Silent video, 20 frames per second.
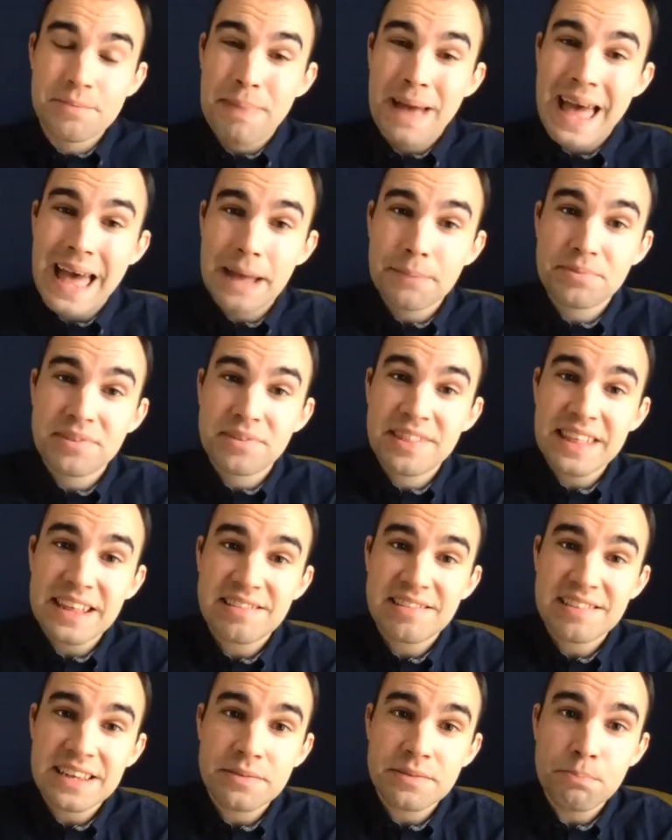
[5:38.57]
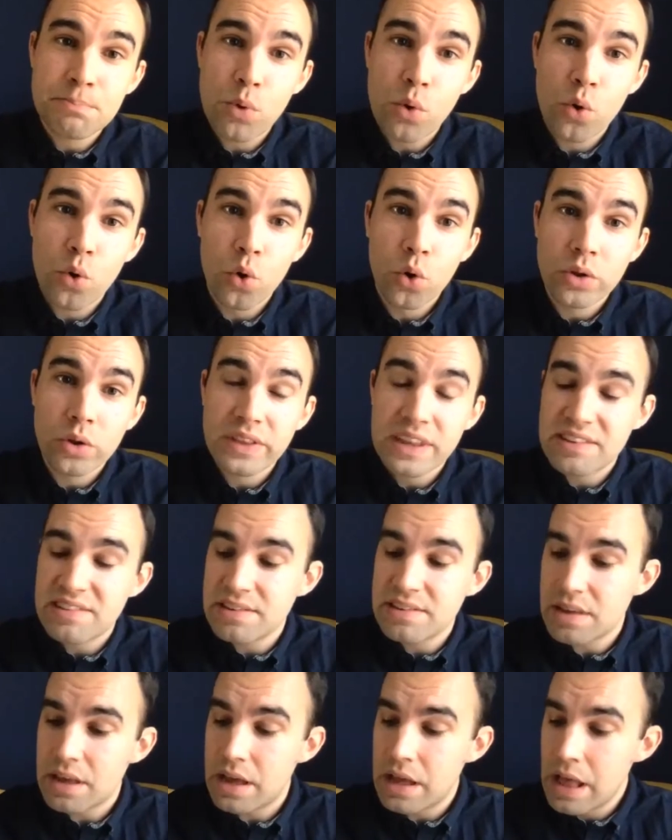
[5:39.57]
Perhaps this is
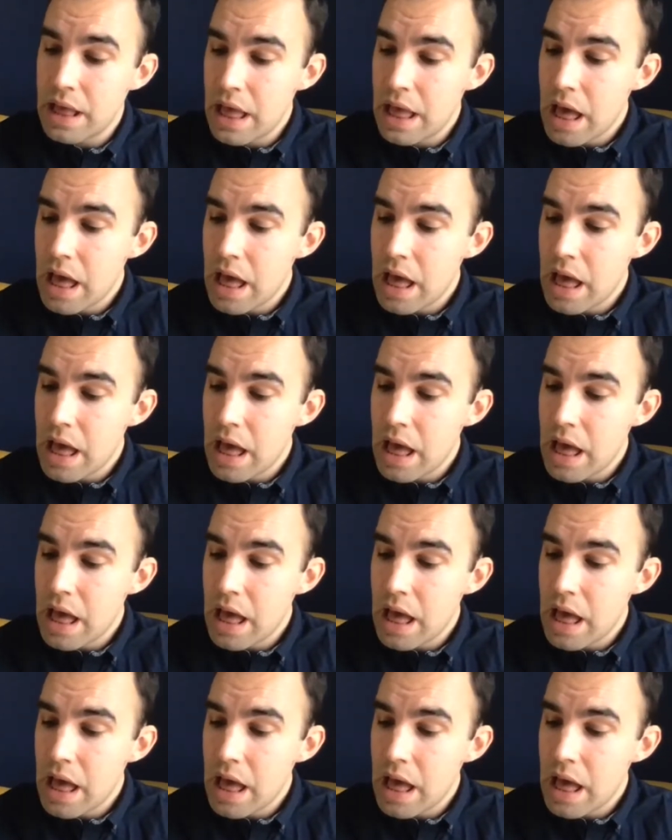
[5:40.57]
a